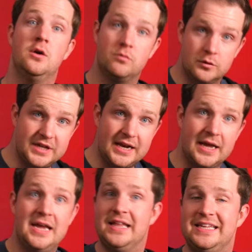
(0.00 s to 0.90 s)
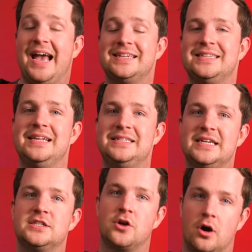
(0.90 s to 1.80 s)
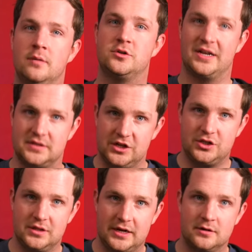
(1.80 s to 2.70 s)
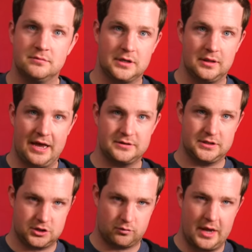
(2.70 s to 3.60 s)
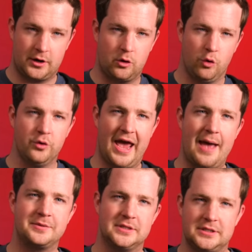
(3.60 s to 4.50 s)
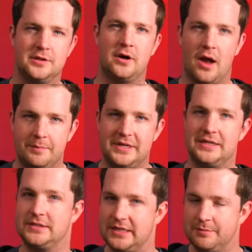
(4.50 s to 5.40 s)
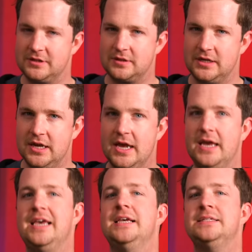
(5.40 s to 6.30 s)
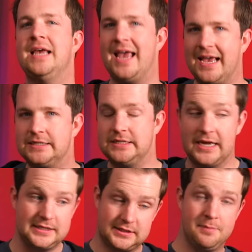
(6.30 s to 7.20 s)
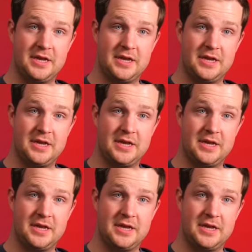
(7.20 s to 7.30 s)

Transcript: Rosetta, the x eighty-six to ARM translation layer that allows us to run our old apps until they're updated seamlessly, is handy. And in some